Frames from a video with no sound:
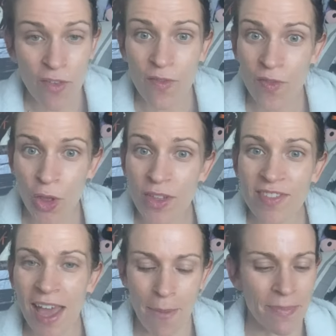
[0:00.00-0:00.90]
first
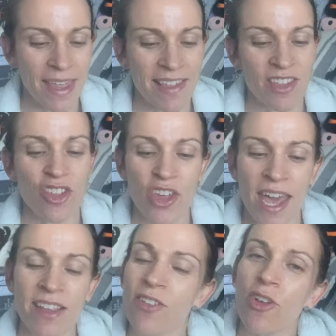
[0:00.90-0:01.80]
up is
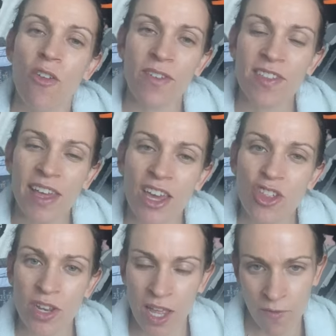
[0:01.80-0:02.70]
Enchanted
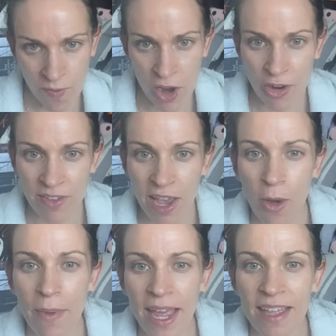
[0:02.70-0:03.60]
Conversation of Fairy Tale
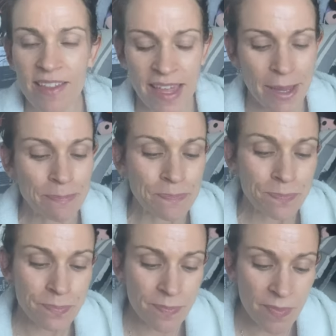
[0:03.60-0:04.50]
Magazine.
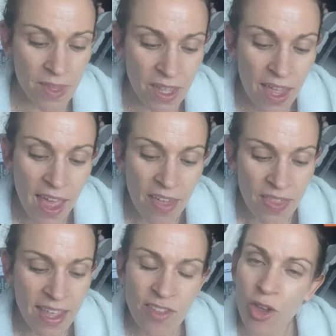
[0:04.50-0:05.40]

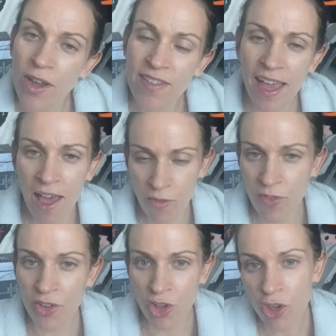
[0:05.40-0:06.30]
These guys are after
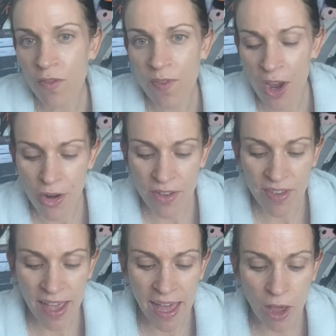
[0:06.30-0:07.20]
new fairy
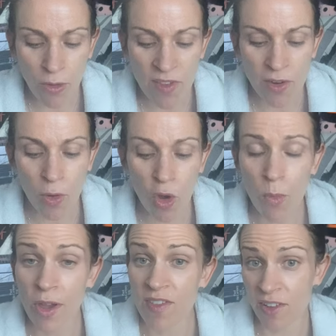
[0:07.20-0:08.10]
tales that are
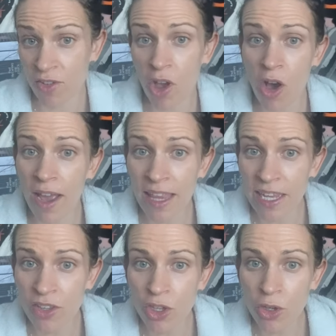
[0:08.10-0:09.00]
almost entirely
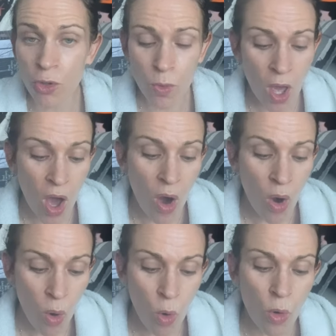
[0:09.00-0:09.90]
new
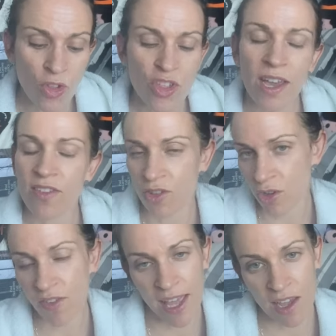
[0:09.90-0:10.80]
or just new
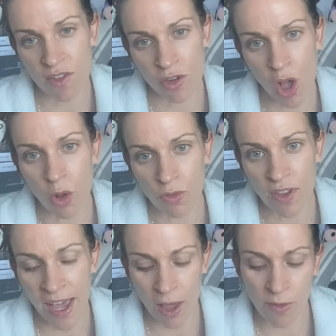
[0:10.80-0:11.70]
takes on old
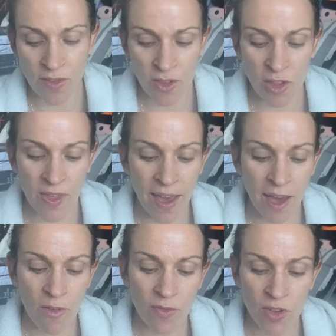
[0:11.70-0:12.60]
tales. So they're
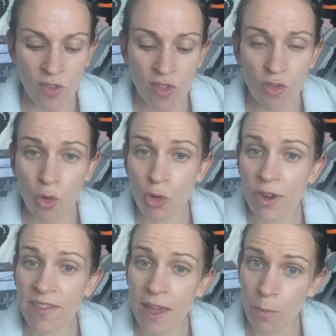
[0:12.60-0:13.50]
after
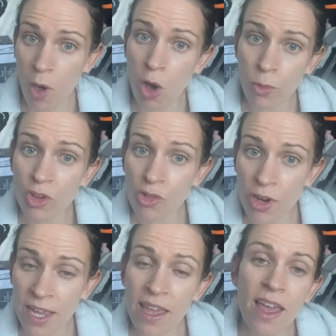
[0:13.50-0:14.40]
stories and
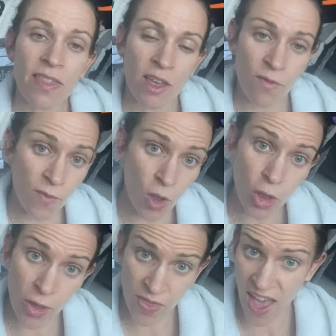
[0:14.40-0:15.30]
poetry that
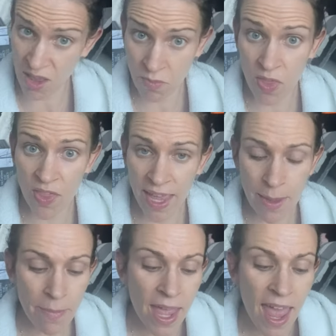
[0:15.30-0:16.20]
follow that
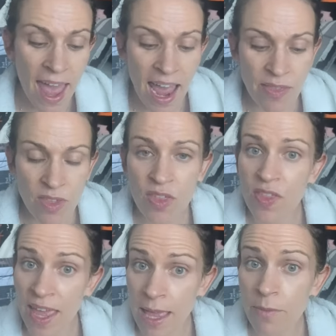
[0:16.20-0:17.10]
theme. And the
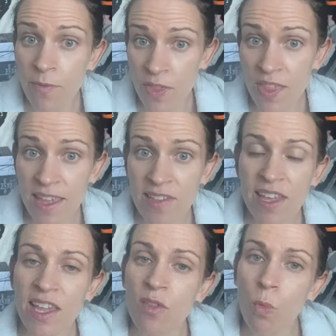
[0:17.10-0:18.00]
theme for this
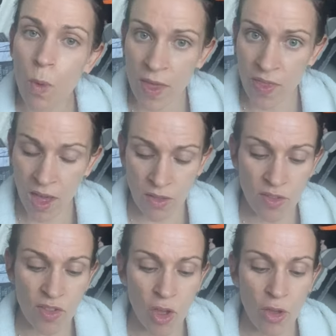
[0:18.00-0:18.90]
is weather.
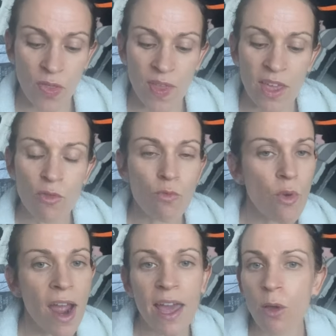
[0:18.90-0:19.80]
So think
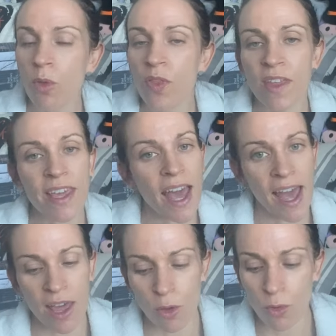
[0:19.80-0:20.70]
rail, think
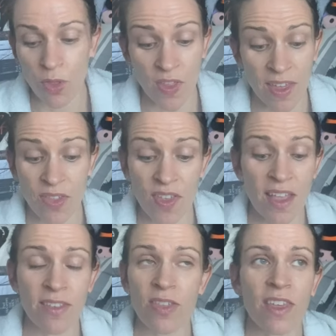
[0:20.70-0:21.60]
hail, think
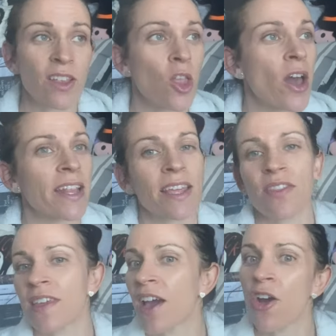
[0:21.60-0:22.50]
thunder, think lightning,
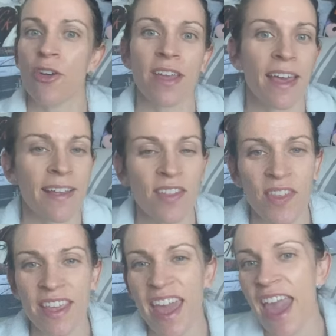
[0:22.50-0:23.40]
think hurricanes,
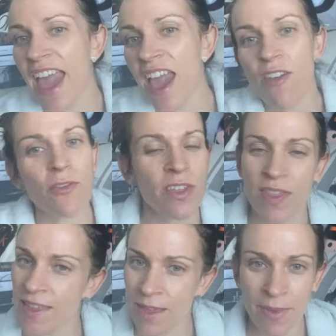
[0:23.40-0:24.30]
think
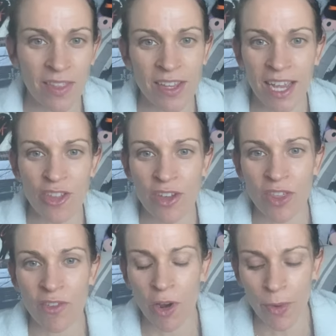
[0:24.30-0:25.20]
everything that Mother Nature can
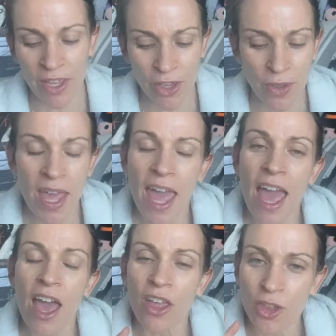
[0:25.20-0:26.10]
throw at you.
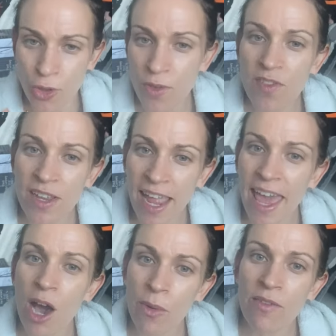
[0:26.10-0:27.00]
Use it
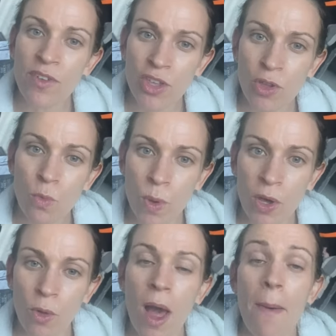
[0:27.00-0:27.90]
however you
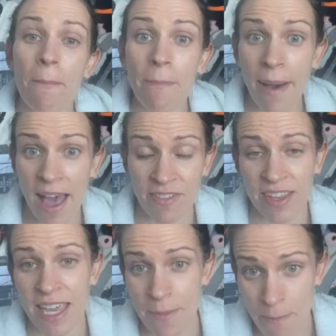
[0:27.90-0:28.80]
will, but
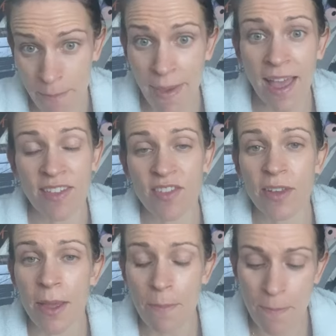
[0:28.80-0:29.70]
it must
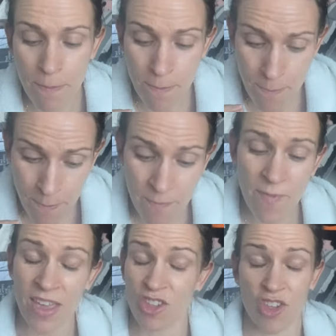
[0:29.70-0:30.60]

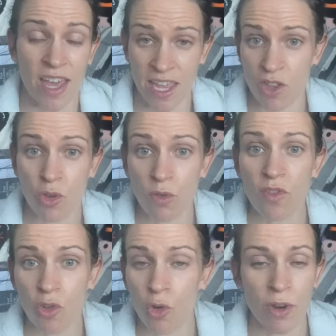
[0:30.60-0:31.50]
feature in your
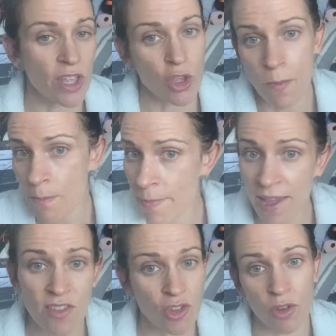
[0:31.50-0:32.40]
story. You
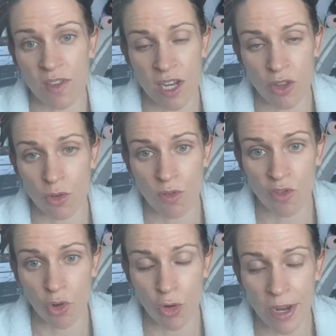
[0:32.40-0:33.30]
must use it in your
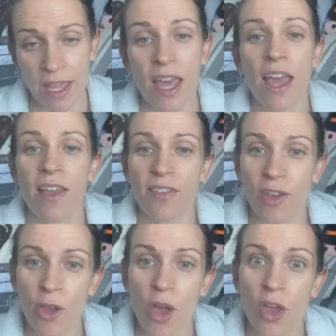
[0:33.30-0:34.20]
story.
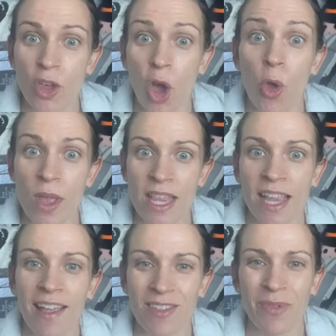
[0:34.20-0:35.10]
So go
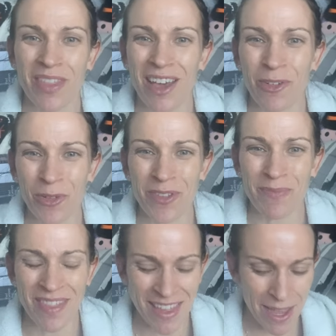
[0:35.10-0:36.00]
nuts with that
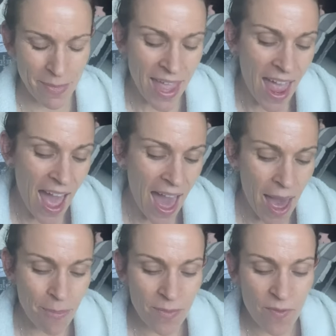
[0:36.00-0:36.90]
awesome theme.
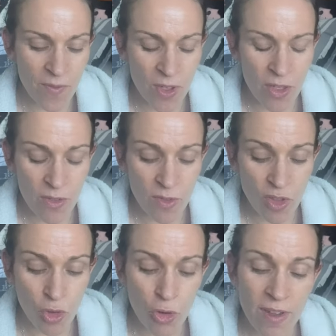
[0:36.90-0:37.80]
For
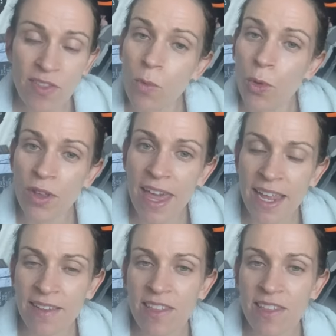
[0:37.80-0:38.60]
stories, the word count is